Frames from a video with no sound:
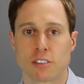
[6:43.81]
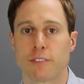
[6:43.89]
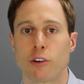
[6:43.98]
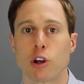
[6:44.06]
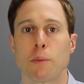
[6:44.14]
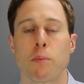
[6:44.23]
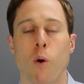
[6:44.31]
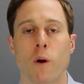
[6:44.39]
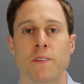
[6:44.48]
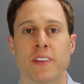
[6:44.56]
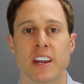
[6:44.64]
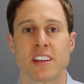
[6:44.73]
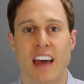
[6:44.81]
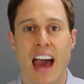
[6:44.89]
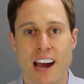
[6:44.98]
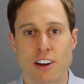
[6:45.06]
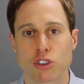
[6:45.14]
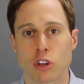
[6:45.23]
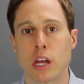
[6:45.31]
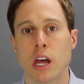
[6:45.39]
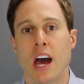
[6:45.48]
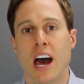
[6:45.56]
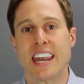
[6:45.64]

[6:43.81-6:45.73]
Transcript: It's very important that it's actually